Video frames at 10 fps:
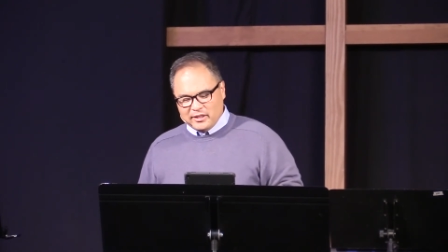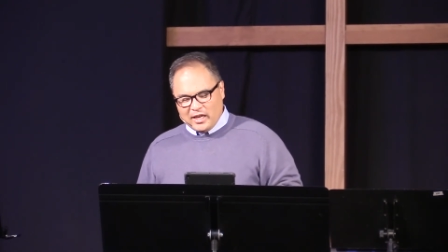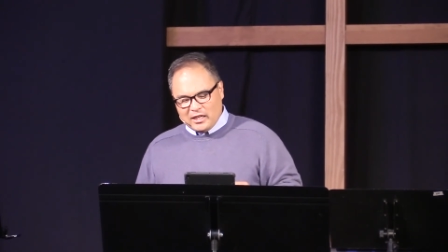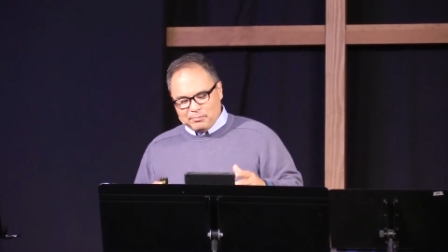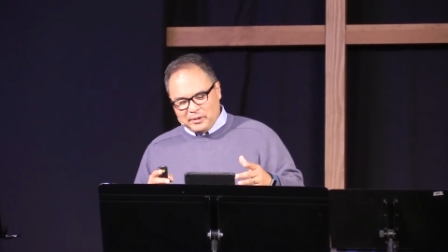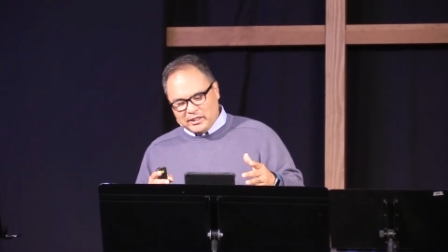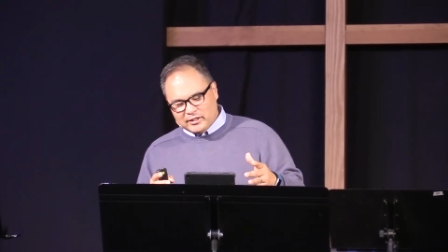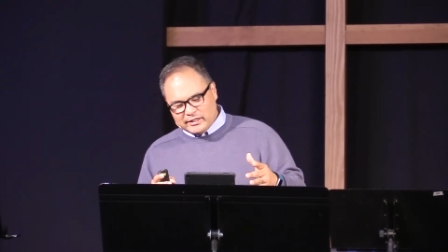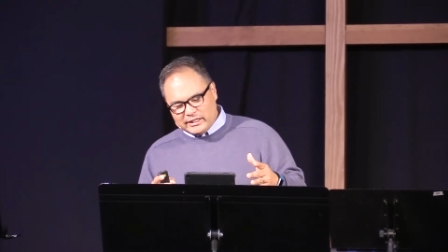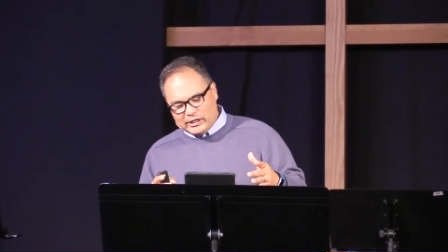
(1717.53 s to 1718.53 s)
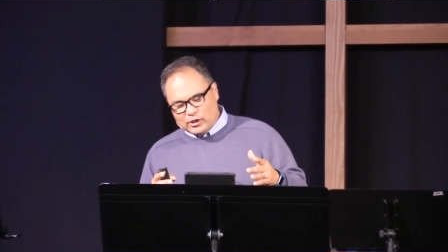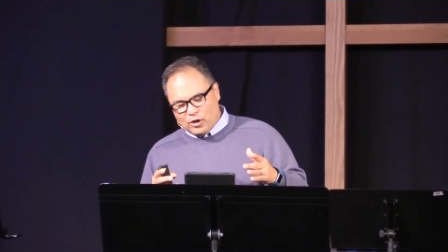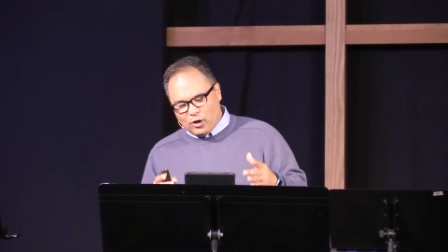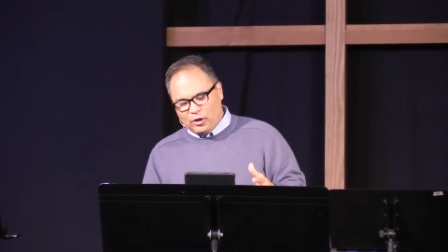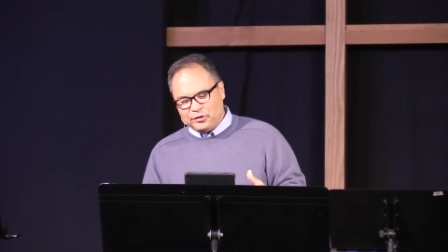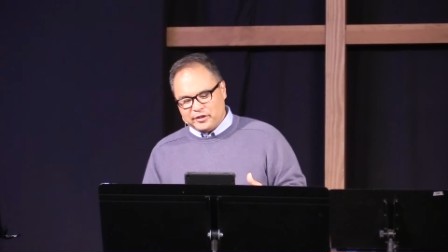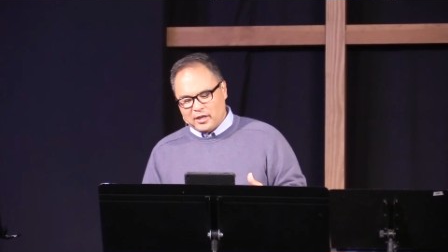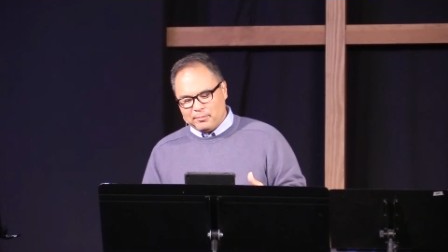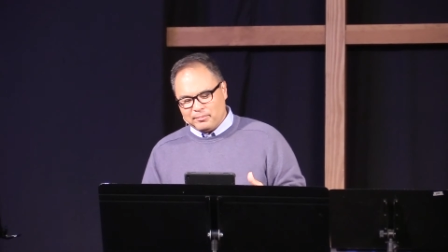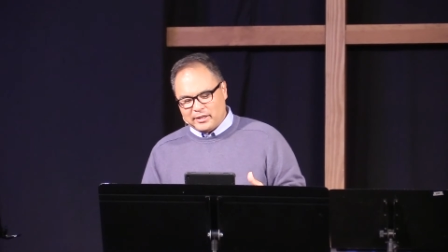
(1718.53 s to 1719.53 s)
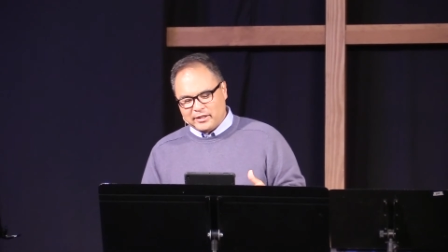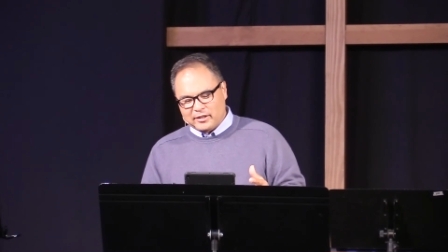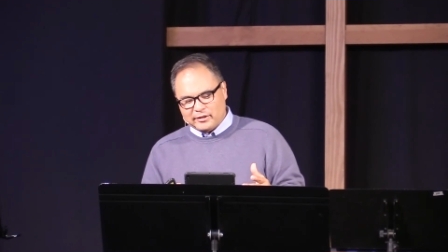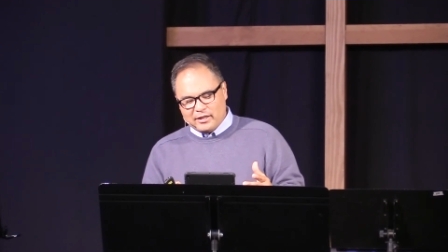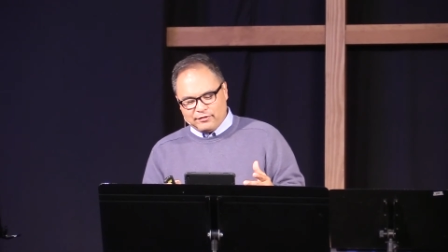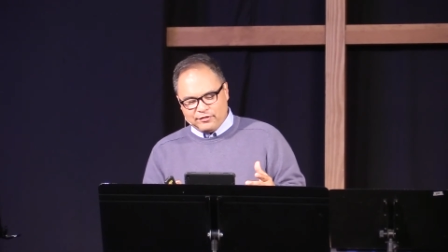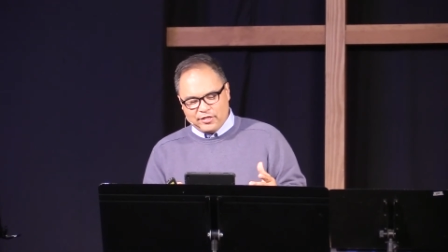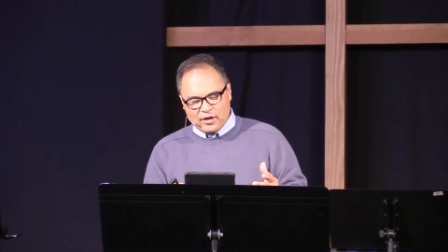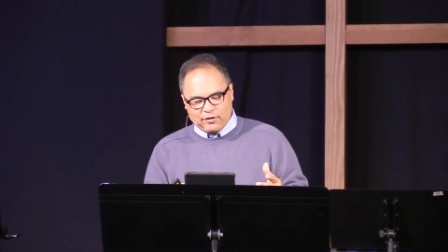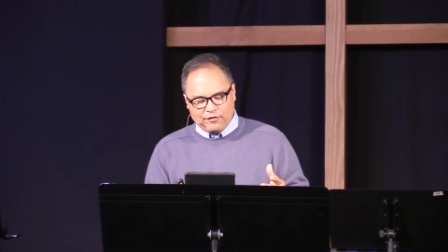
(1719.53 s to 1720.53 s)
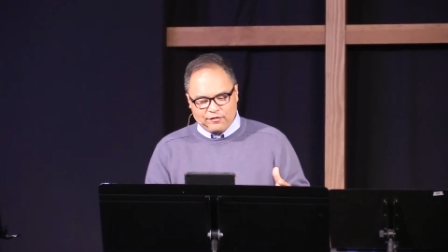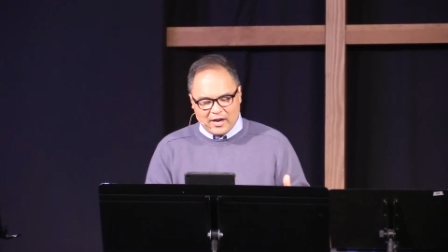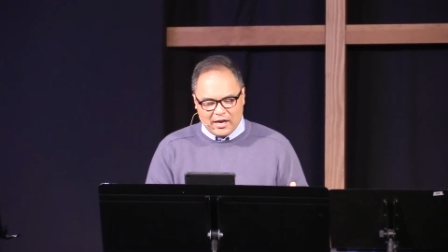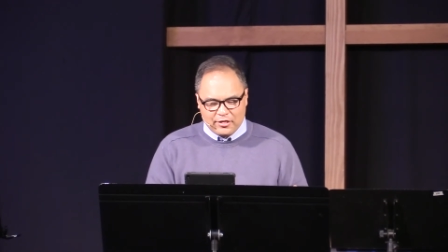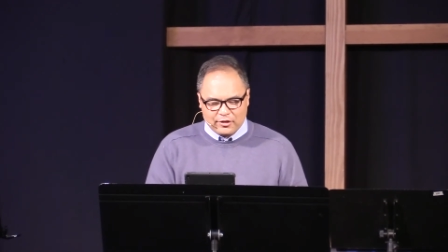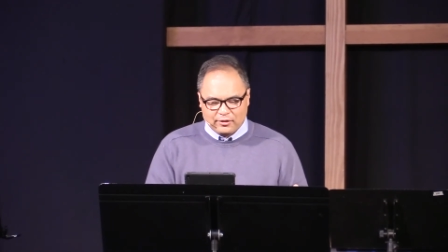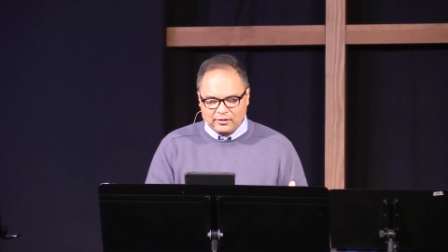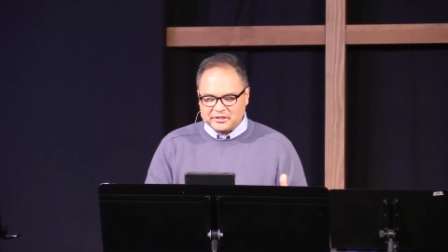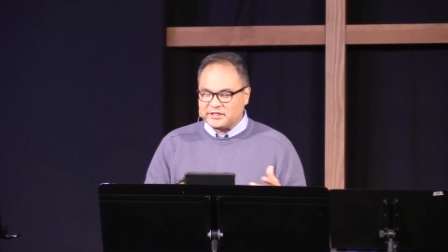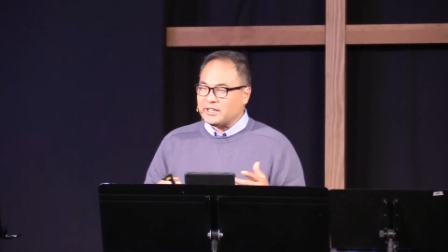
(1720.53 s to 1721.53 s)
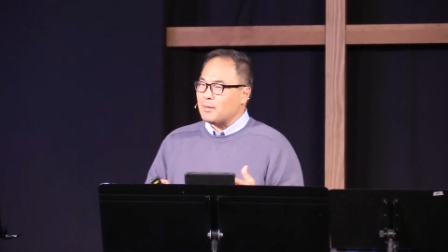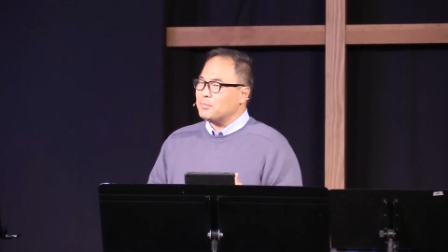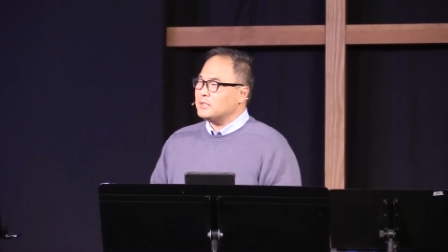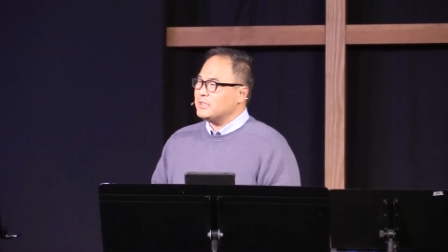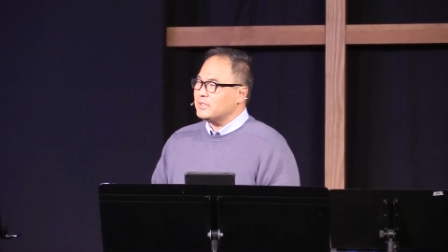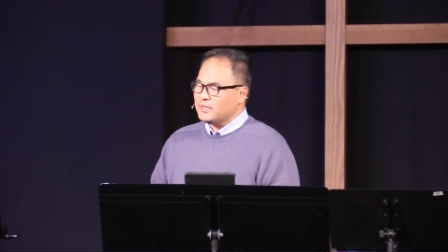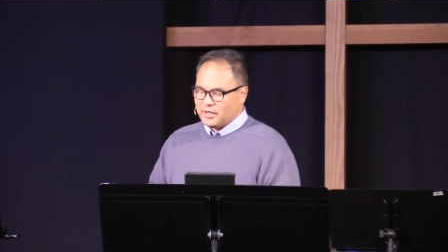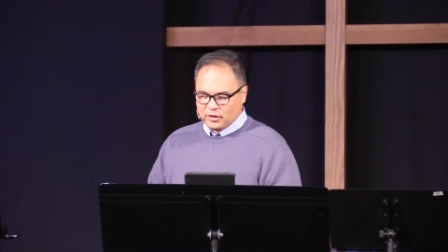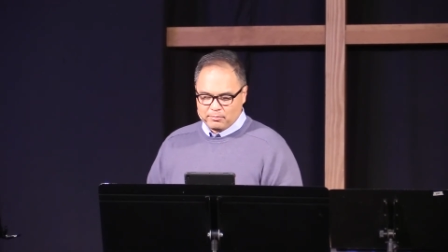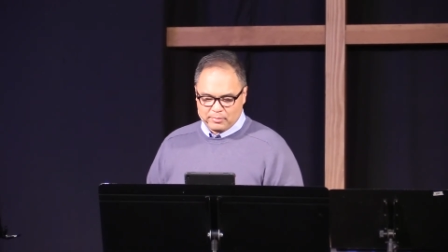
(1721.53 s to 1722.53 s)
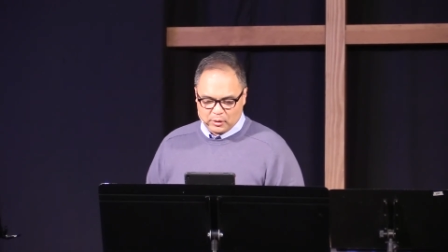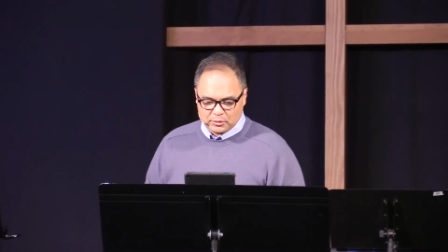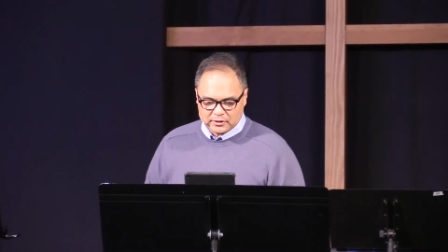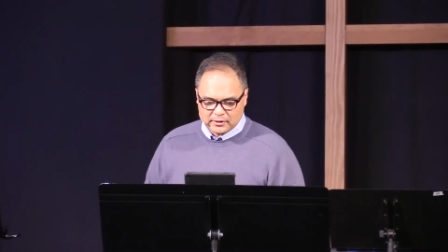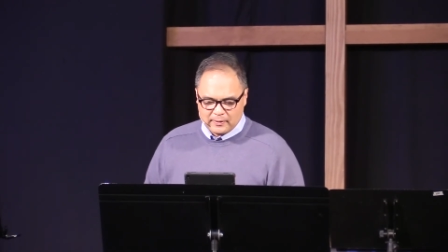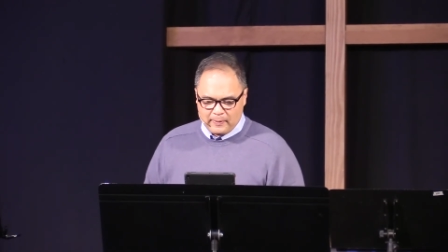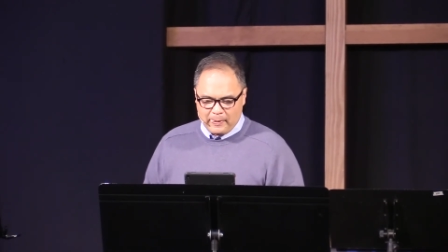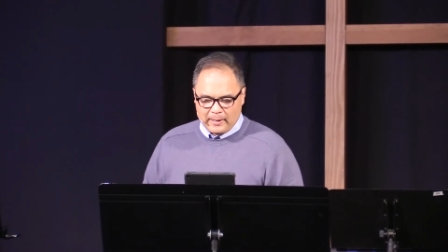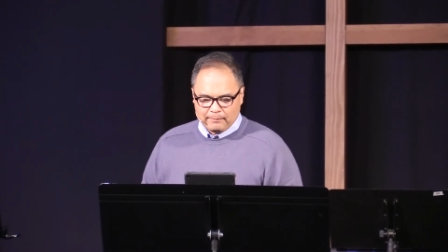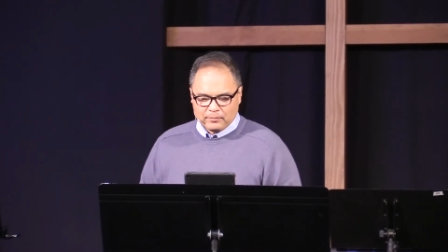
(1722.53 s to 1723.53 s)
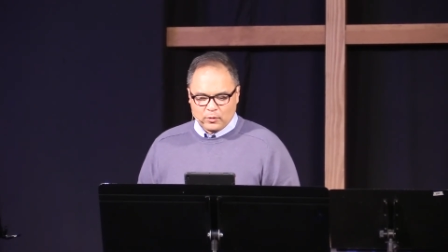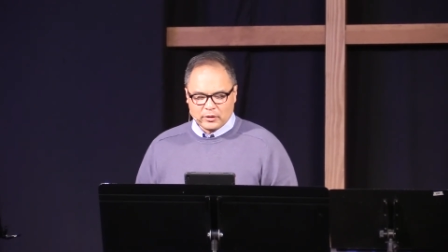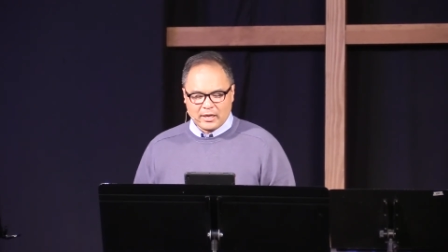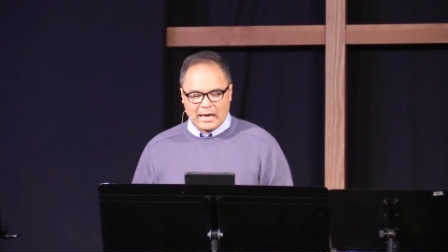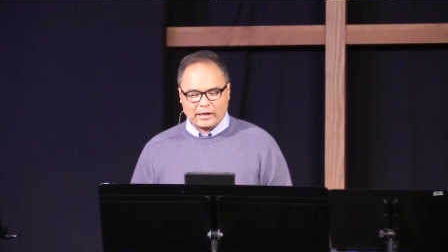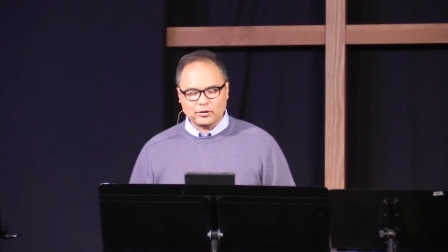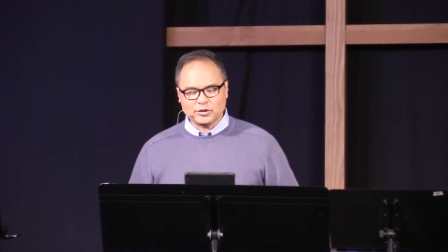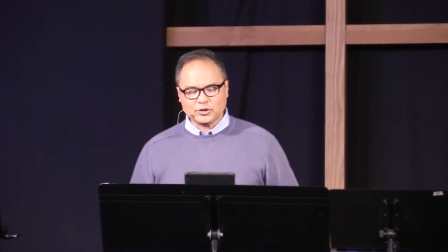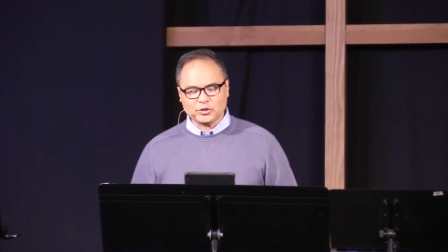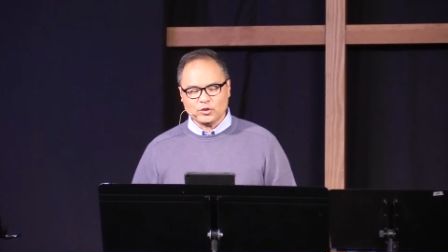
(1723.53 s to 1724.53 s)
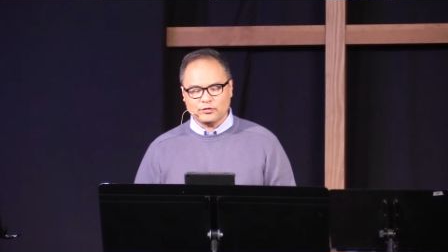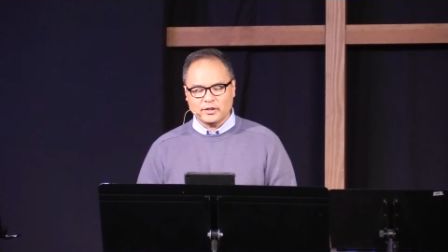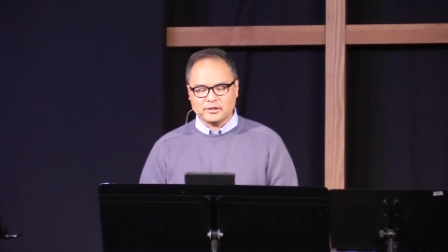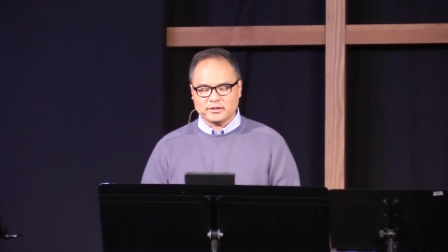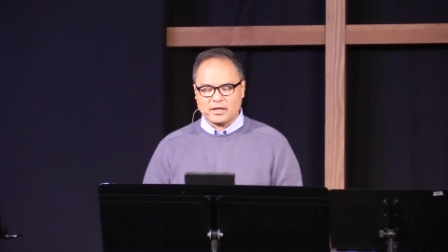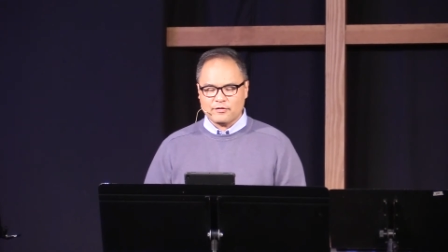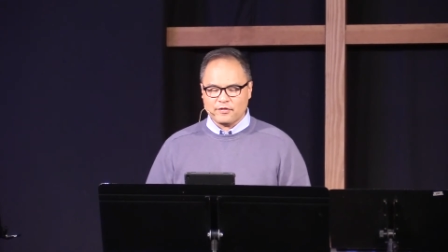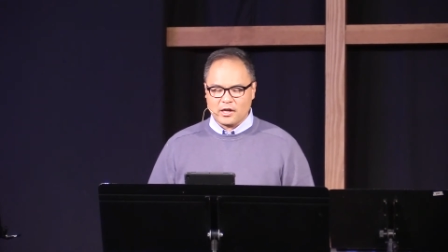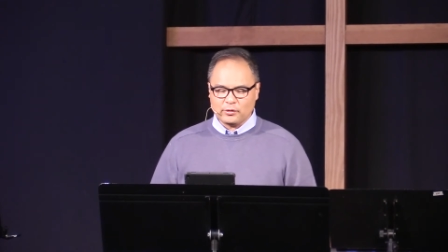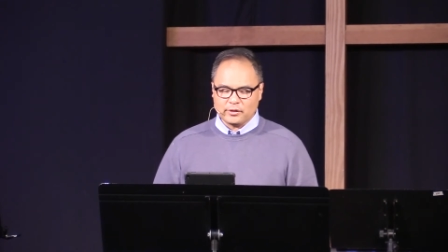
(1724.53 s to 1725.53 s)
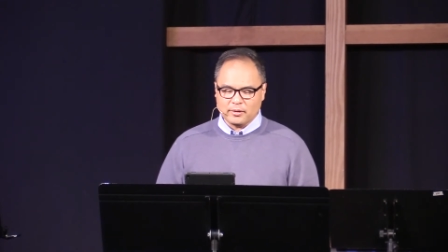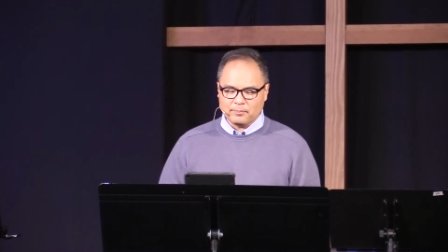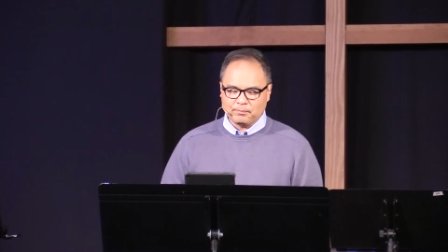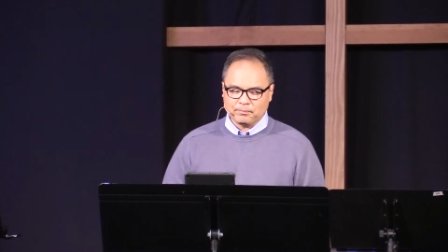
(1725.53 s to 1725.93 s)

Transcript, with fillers: And immediately he called them, and they left their father Zebedee in the boat with the hired servants and followed him.